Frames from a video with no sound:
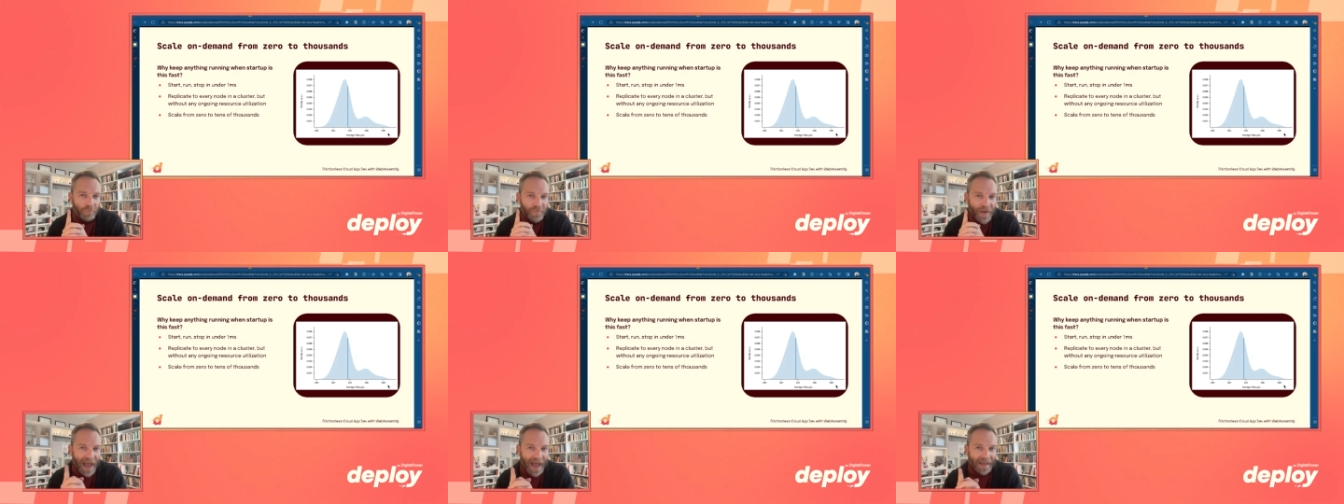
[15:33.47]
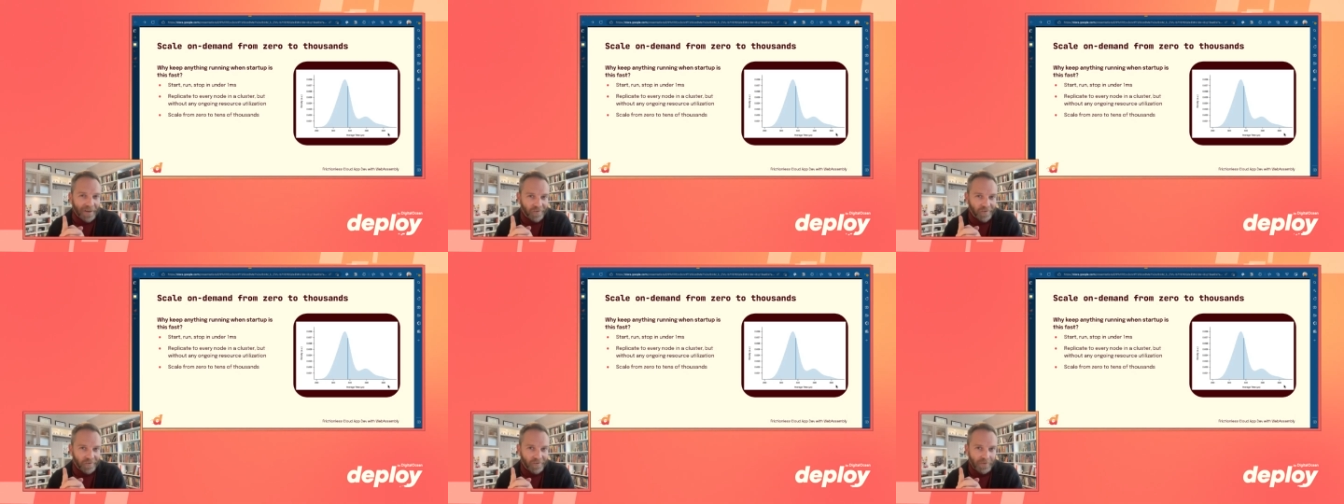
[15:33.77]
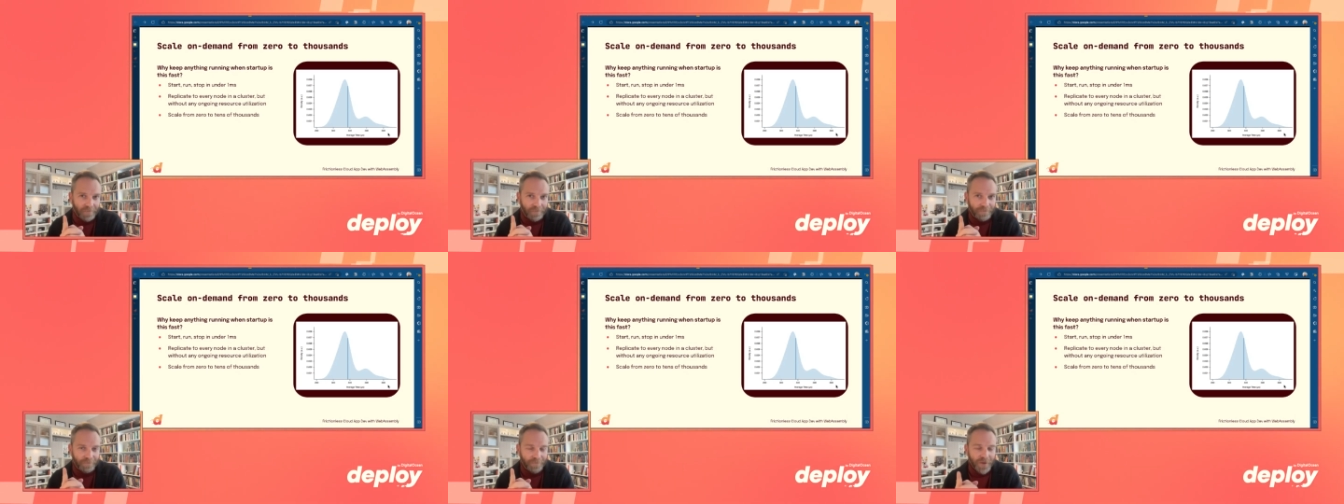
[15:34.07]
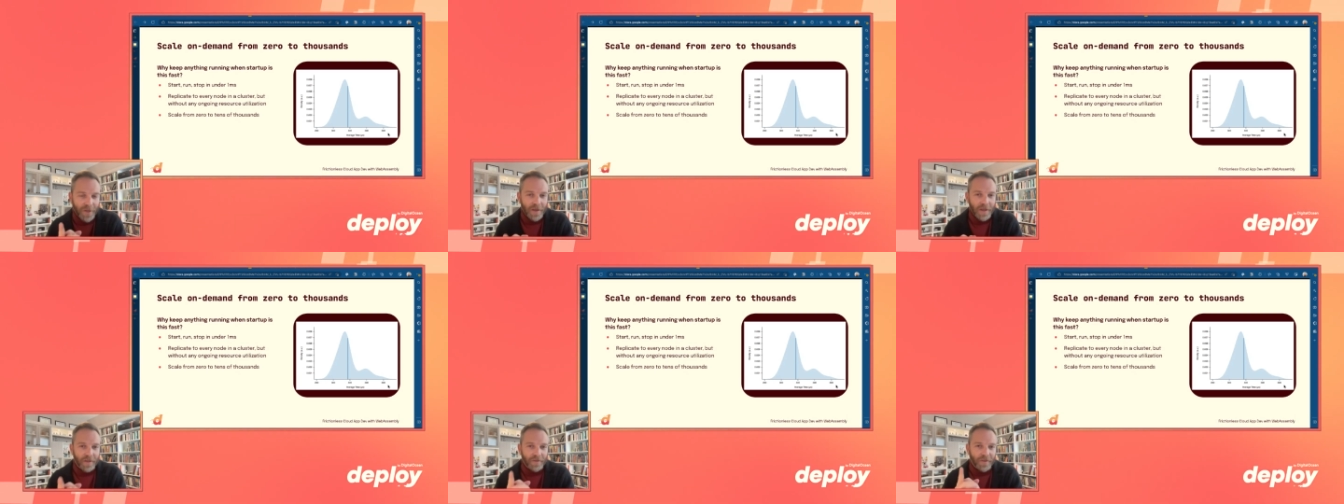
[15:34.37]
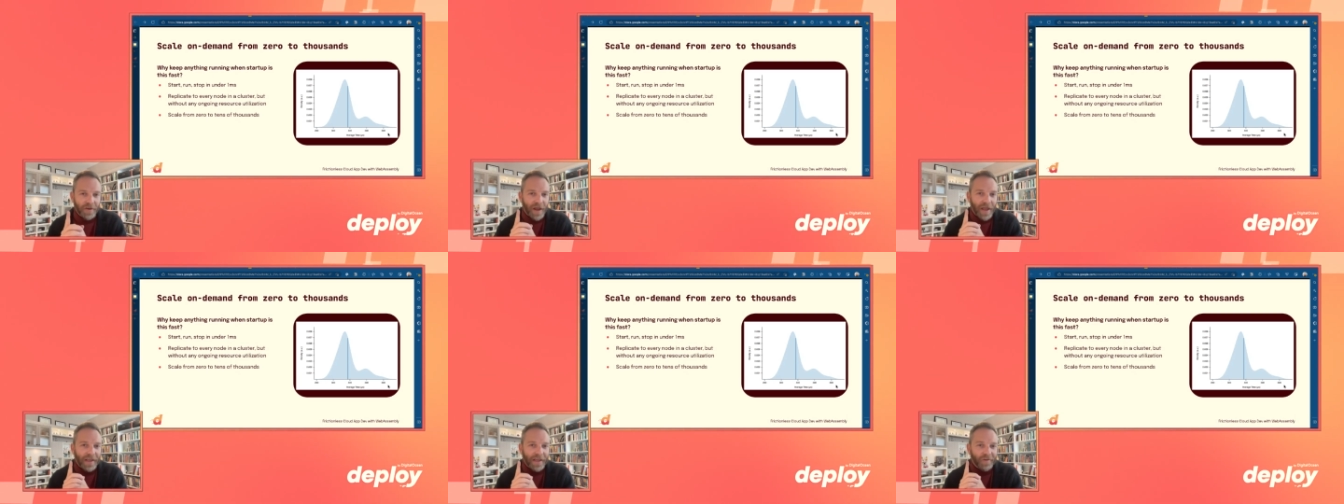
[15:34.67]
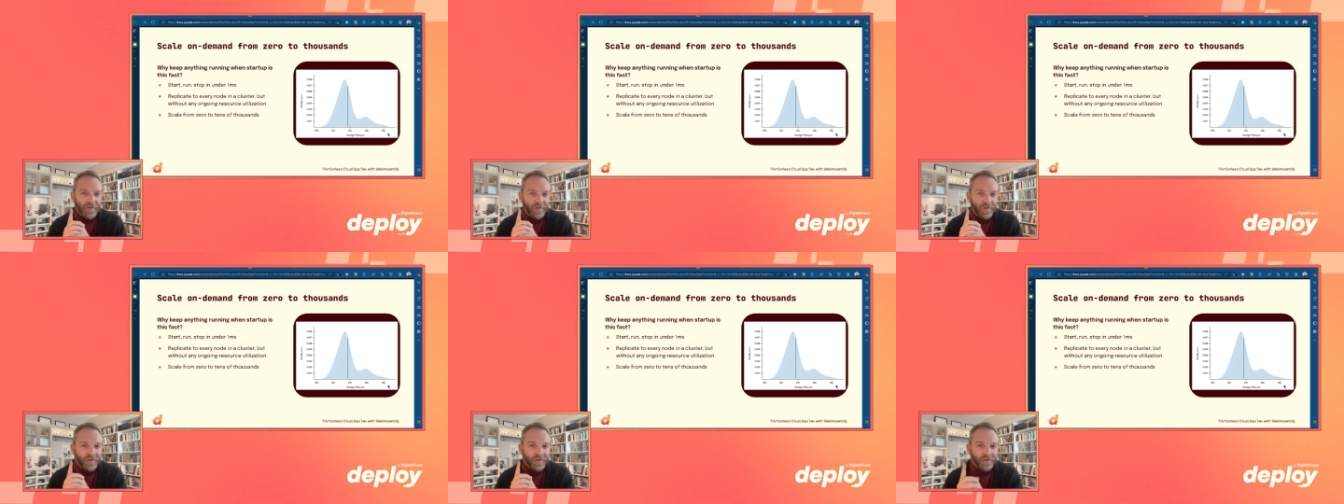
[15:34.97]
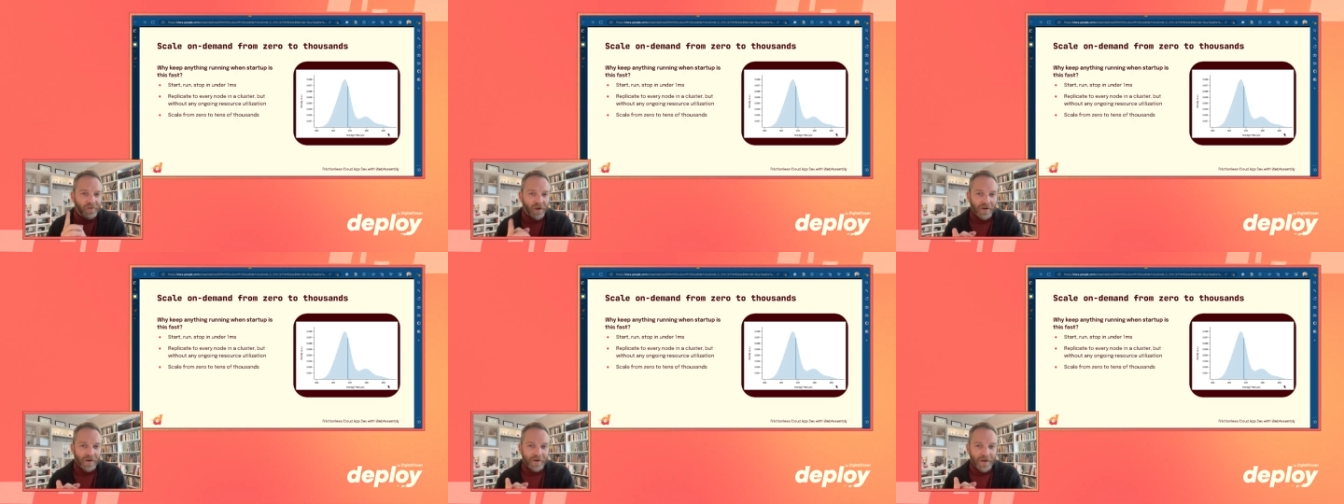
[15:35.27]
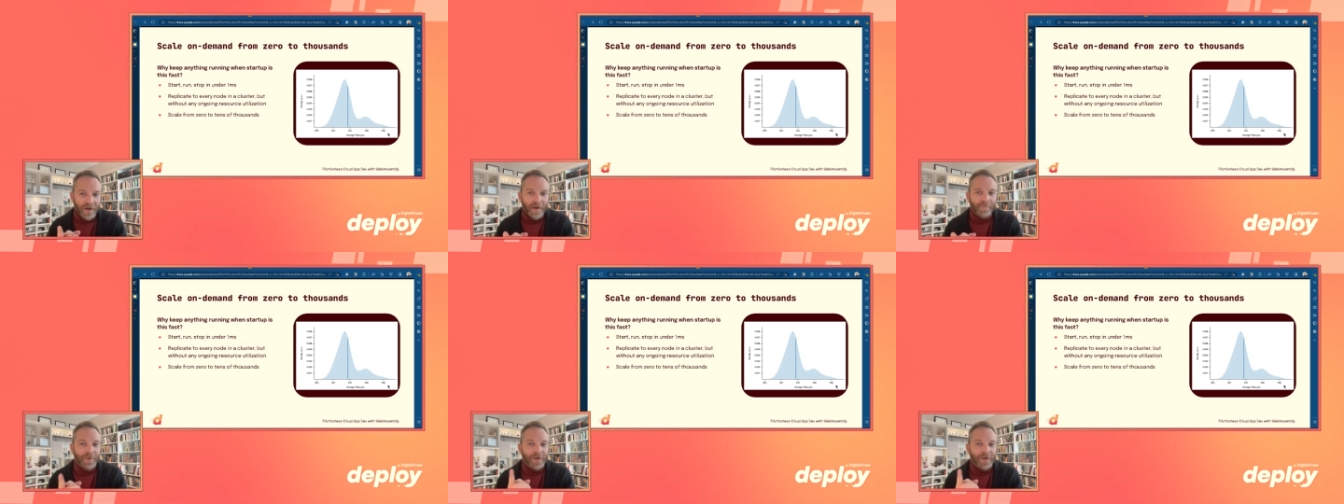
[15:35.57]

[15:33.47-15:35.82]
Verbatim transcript: fast that I can start it up